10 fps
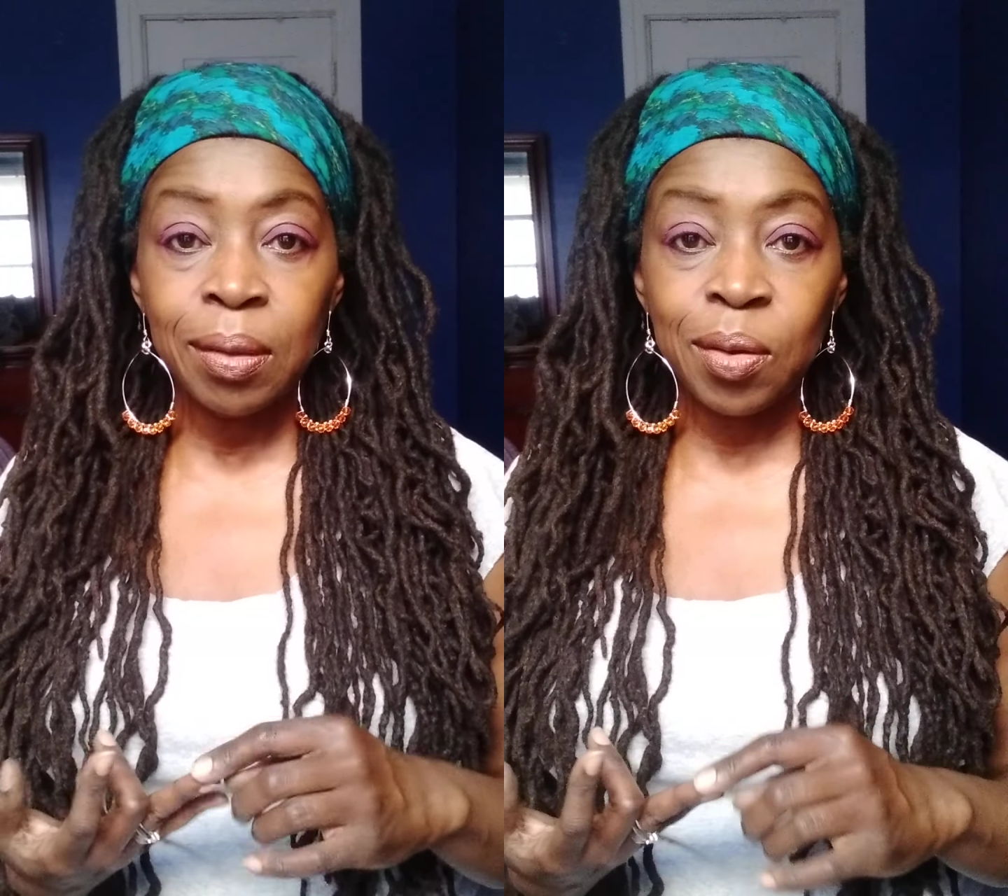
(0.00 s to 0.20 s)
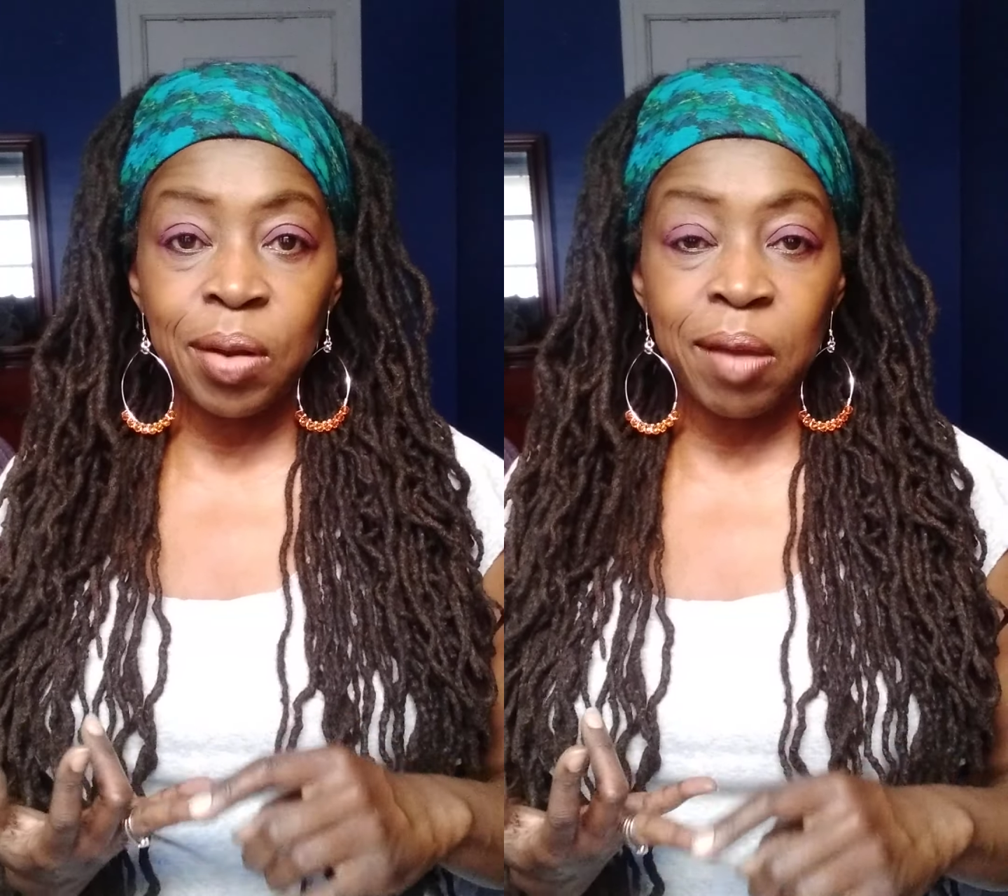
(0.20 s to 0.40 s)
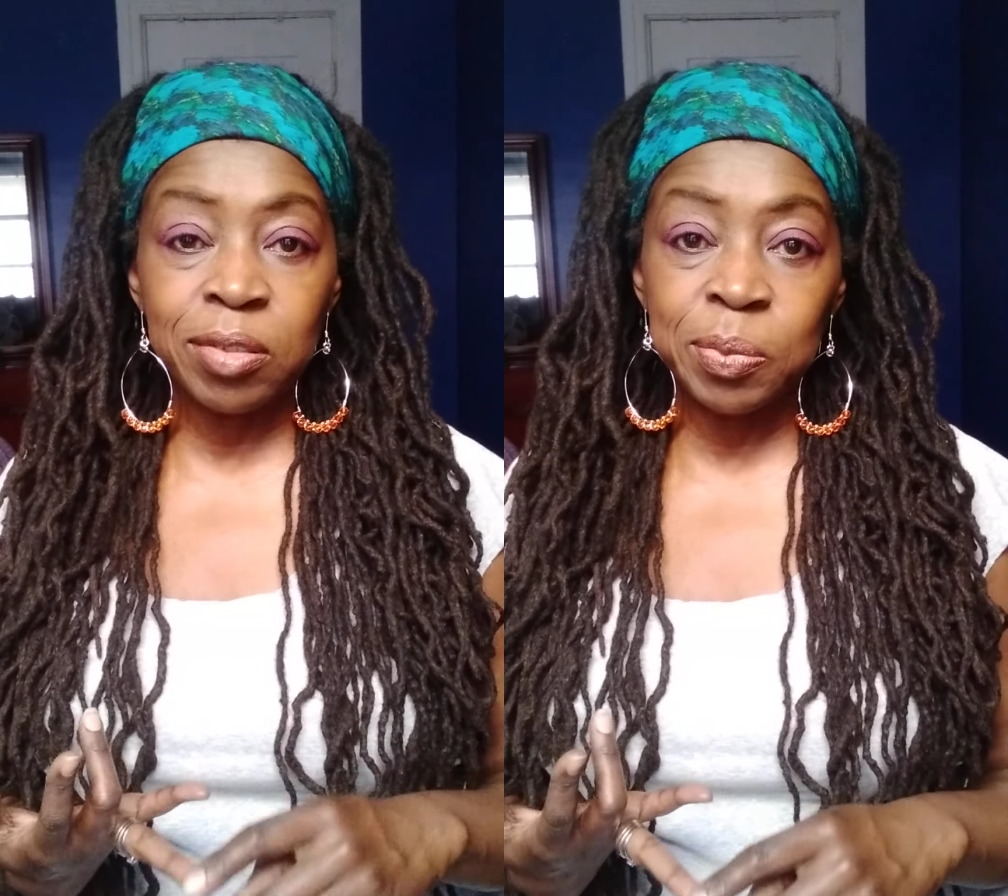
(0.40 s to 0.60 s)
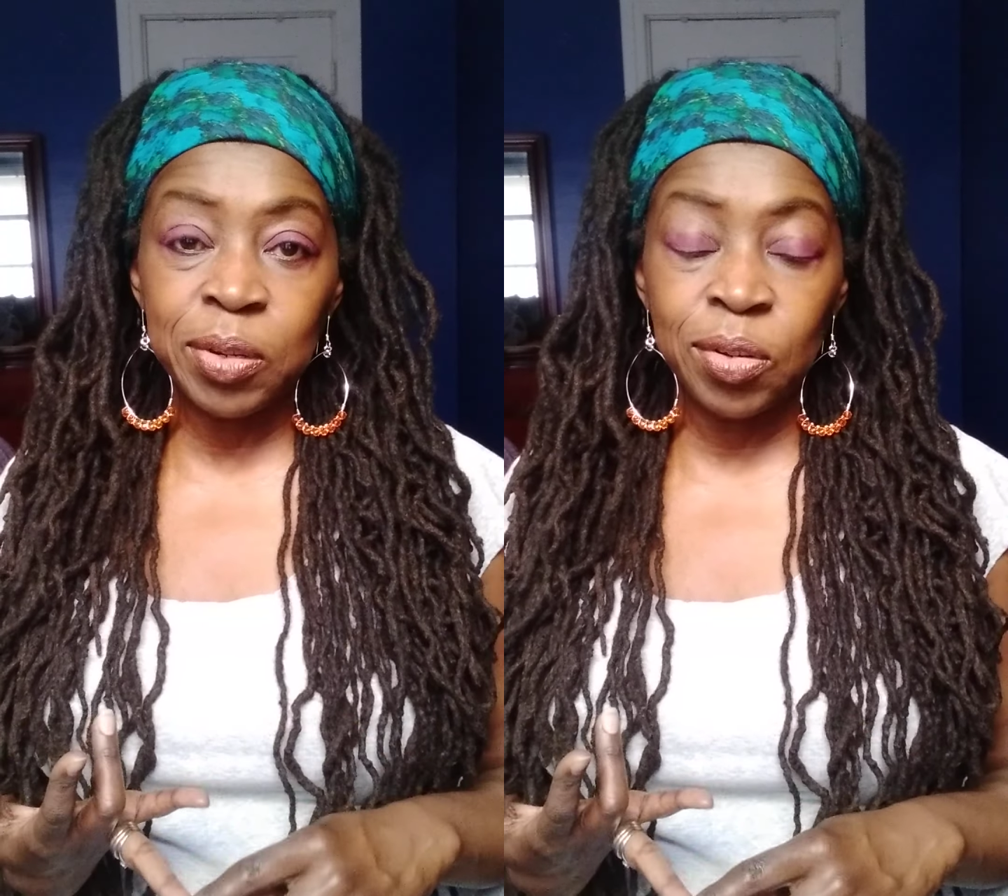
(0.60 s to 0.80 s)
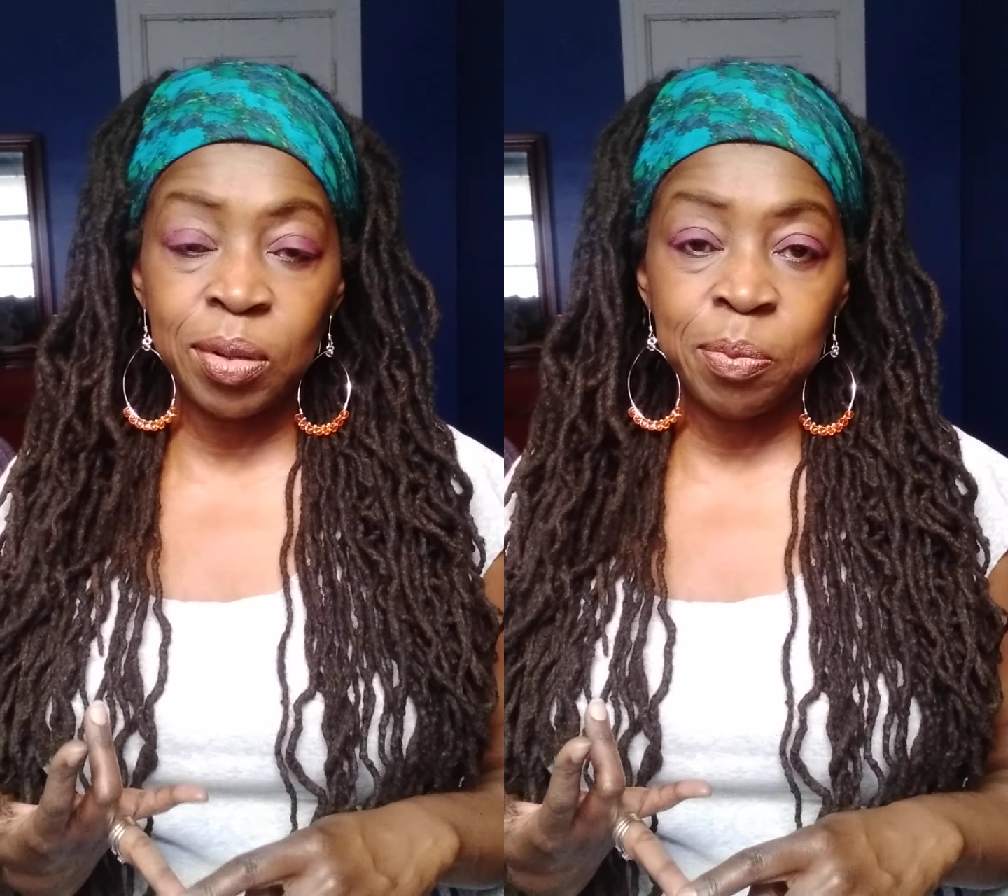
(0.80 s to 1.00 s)

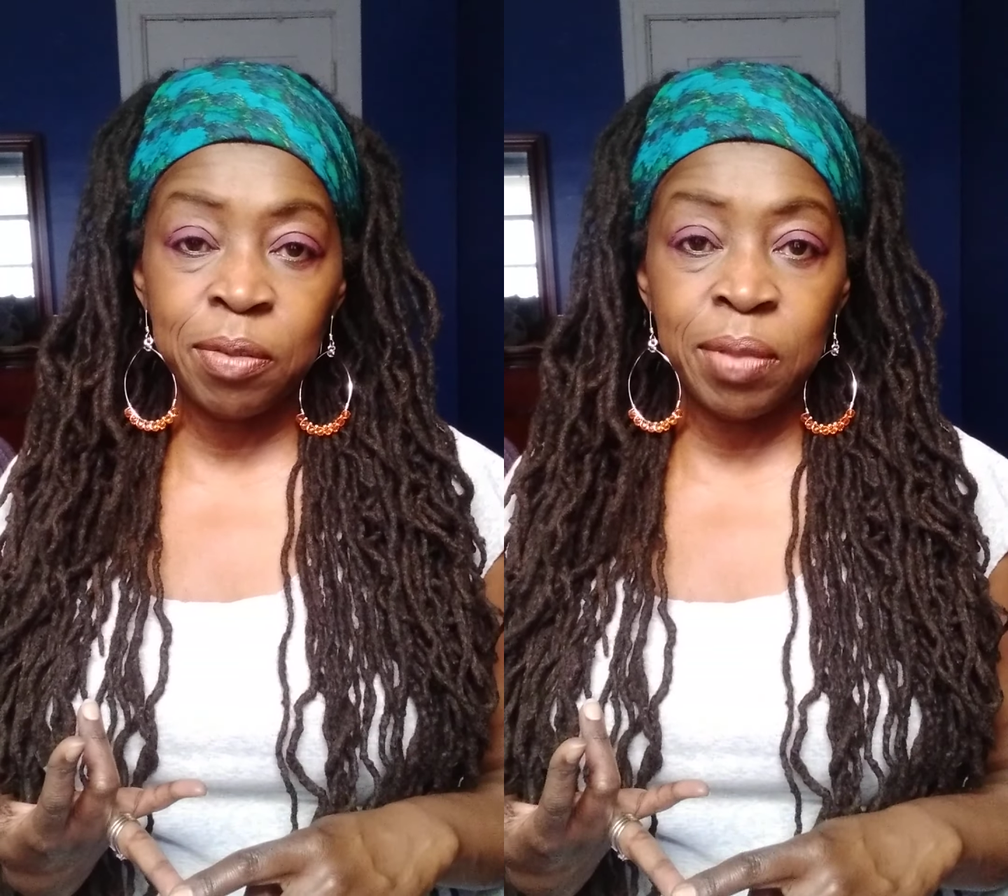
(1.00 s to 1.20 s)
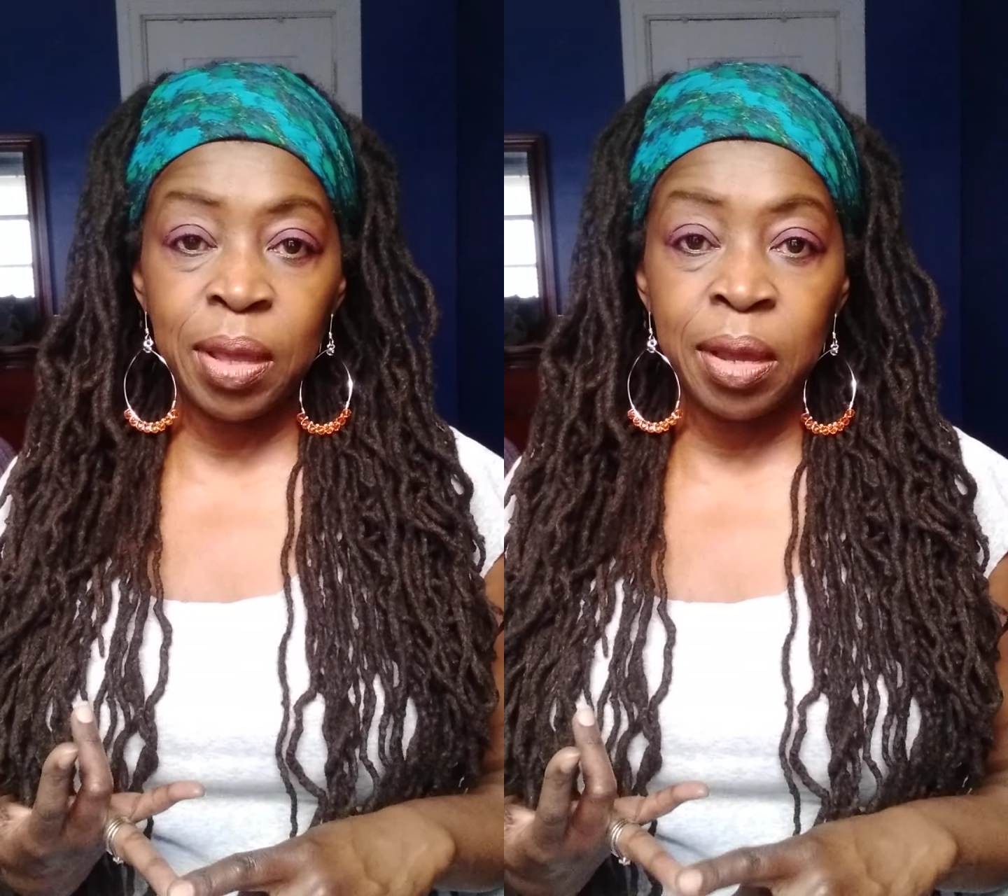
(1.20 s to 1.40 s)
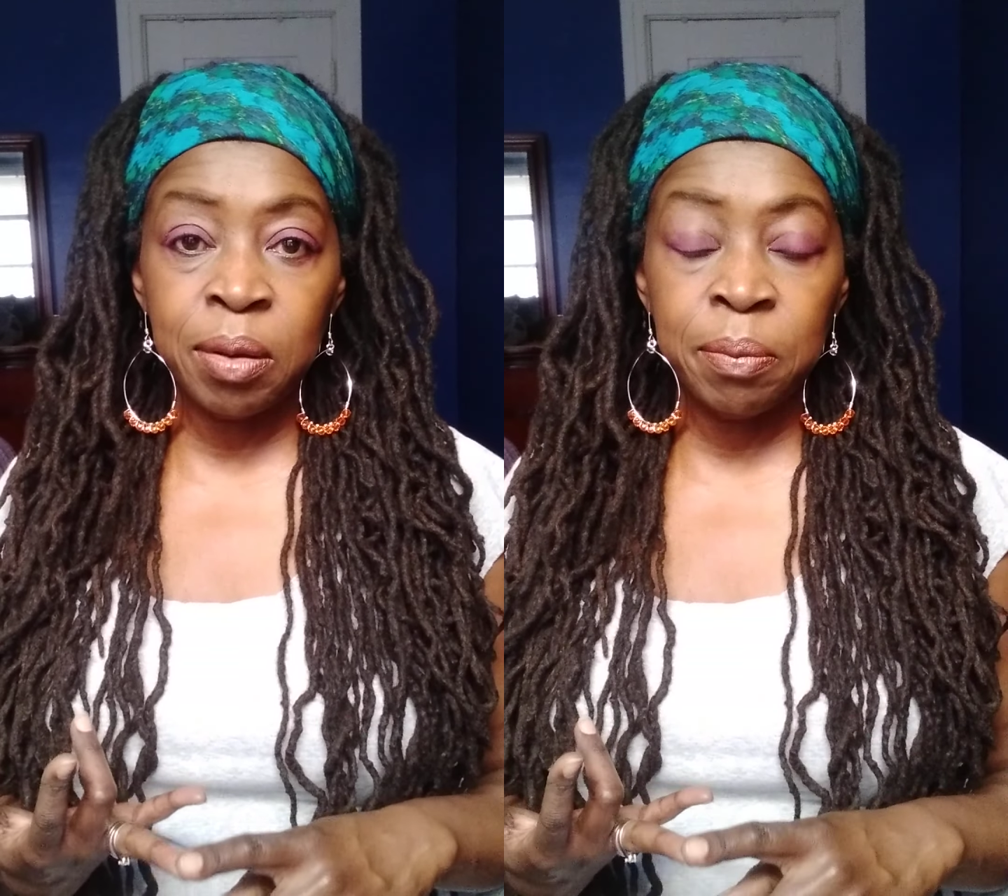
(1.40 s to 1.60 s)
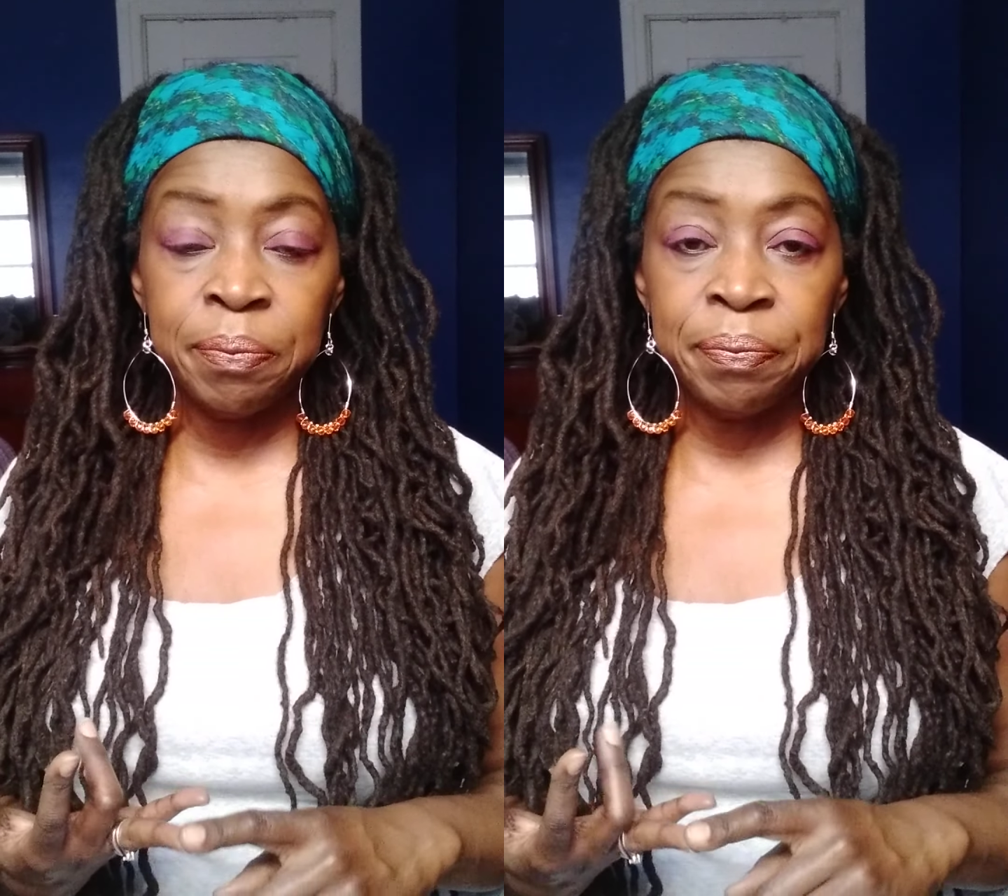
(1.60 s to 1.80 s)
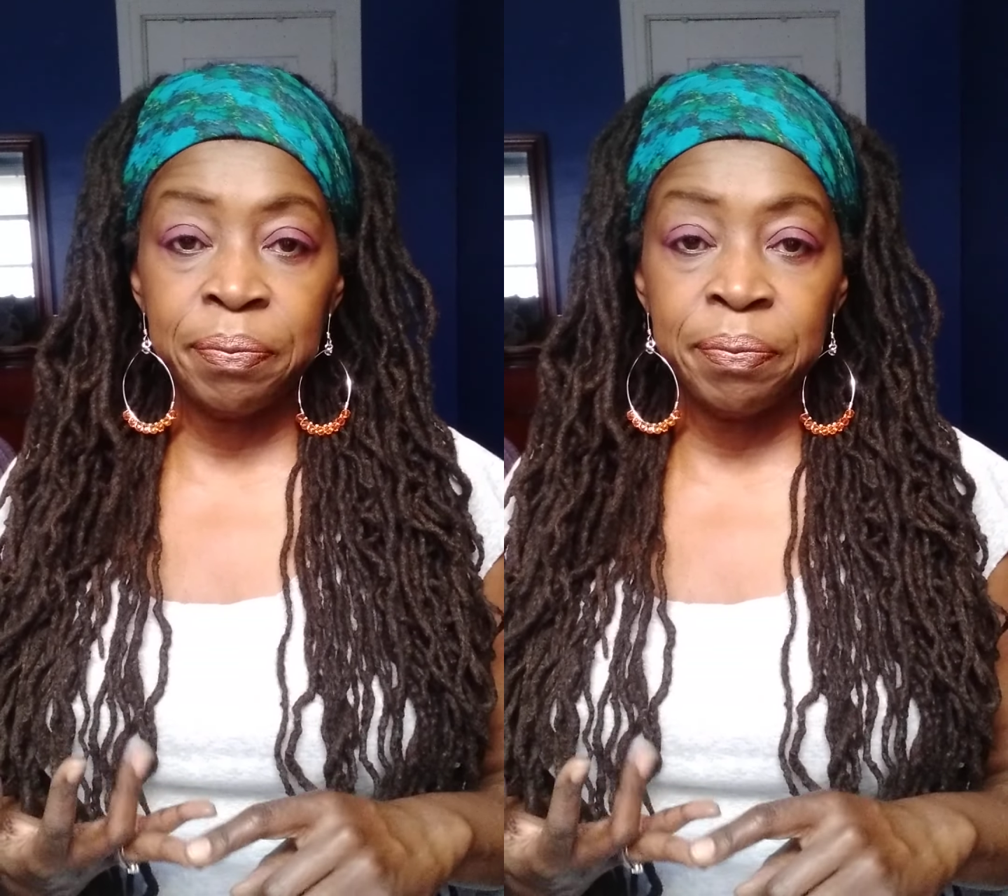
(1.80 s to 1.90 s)
craftsmanship of the item,